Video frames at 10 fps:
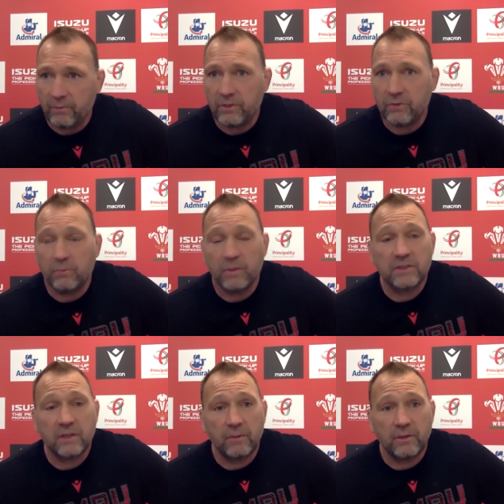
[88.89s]
we, do
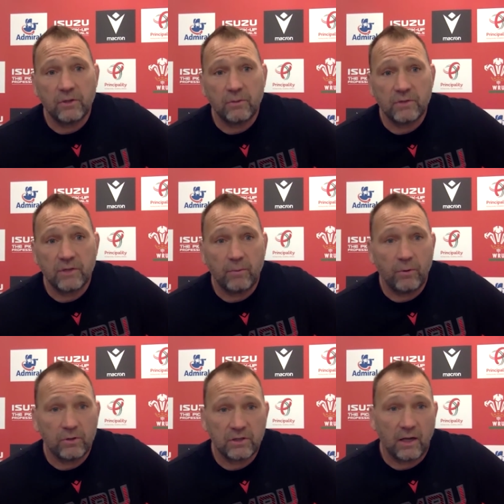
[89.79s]
miss them in terms of their
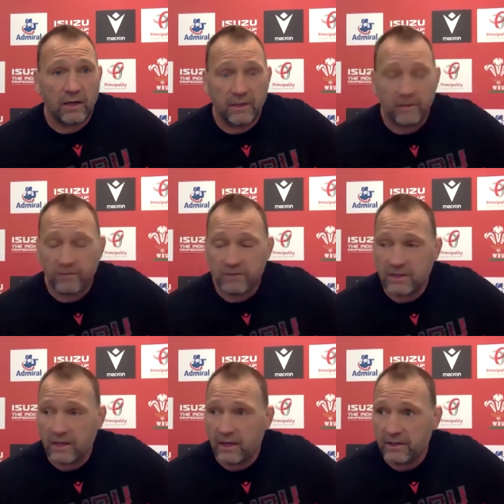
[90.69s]
personality and the
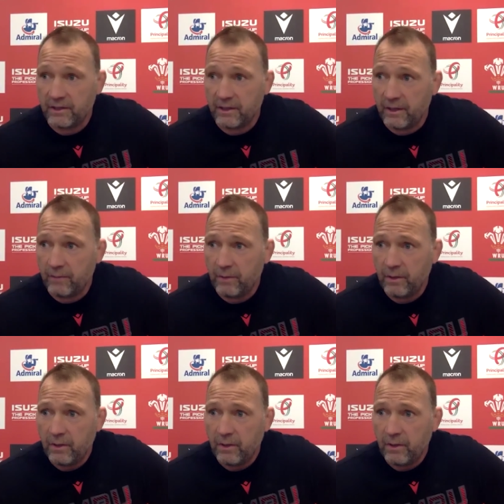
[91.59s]
physicality in the game,